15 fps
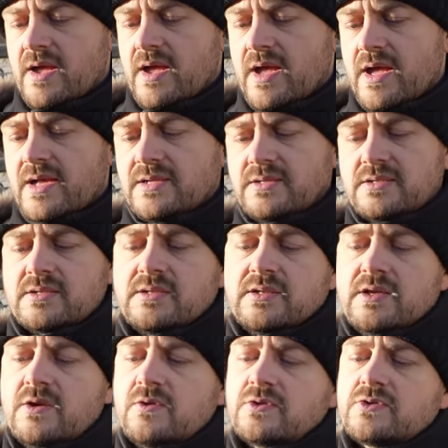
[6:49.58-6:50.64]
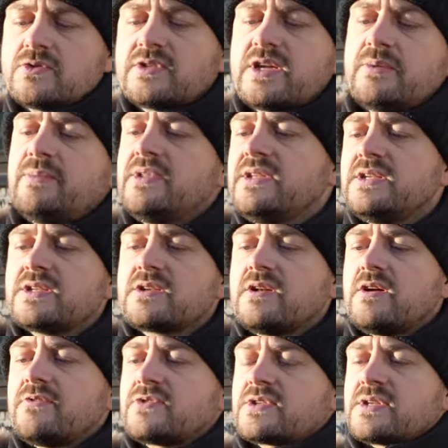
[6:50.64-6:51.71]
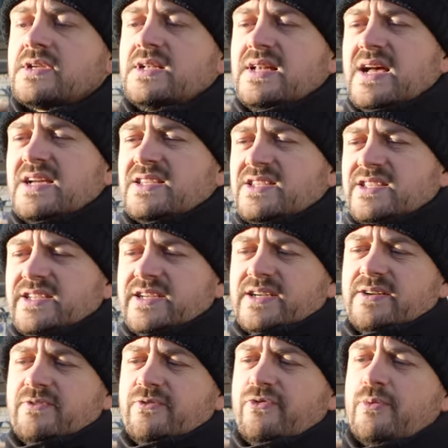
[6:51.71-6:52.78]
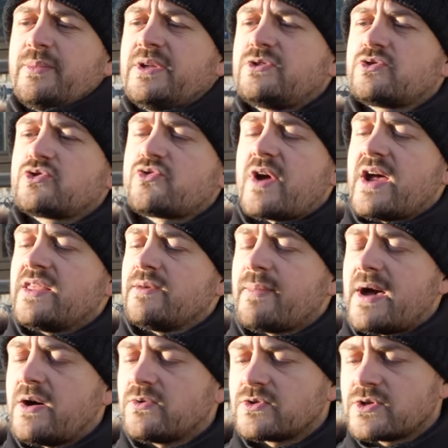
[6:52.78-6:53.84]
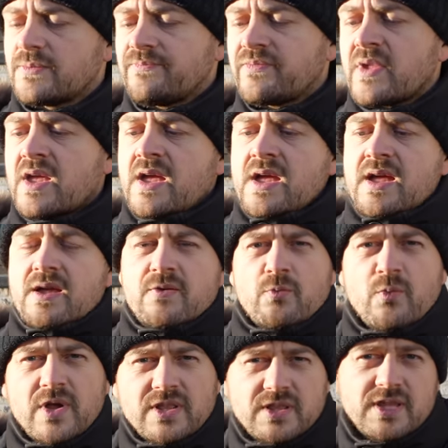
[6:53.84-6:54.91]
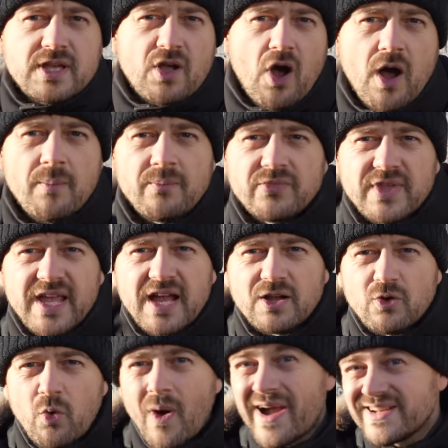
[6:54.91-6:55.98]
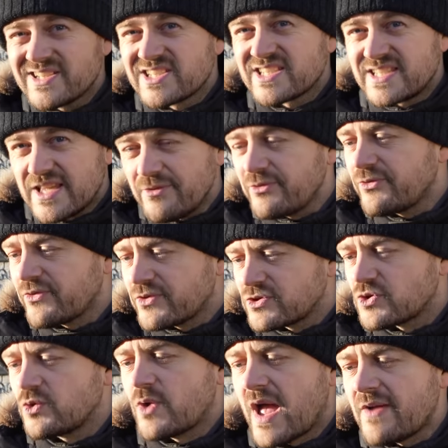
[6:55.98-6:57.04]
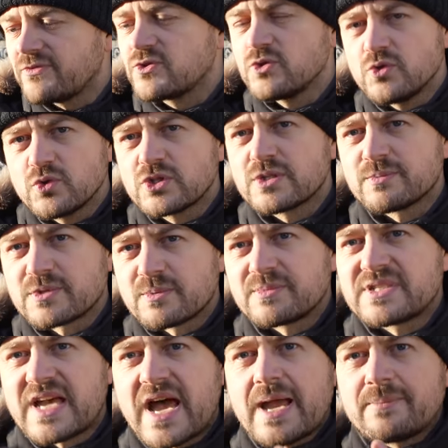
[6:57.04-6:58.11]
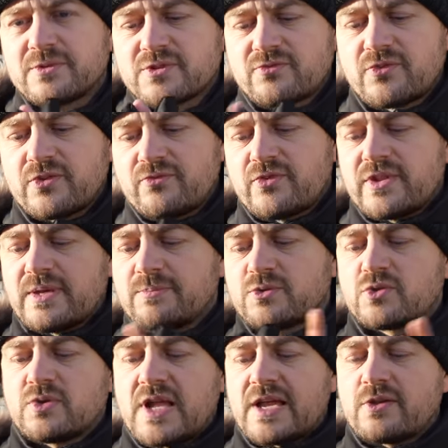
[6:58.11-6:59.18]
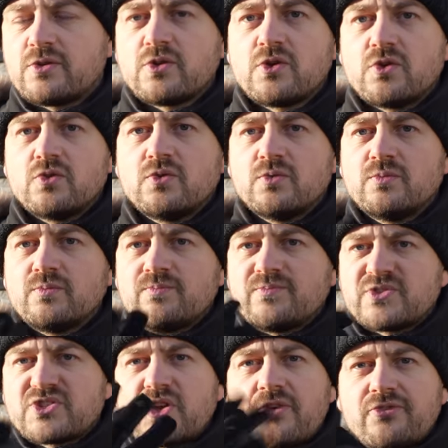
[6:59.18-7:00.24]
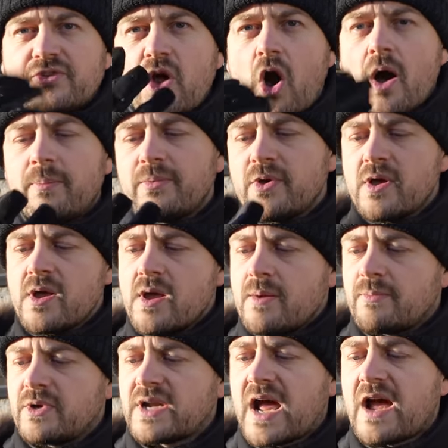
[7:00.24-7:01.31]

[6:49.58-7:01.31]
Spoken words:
And they also sent me these gloves last year for me to try them out. When they come, they are quite stiff, so you have to use them sometimes for them to, like, you know, soften up. But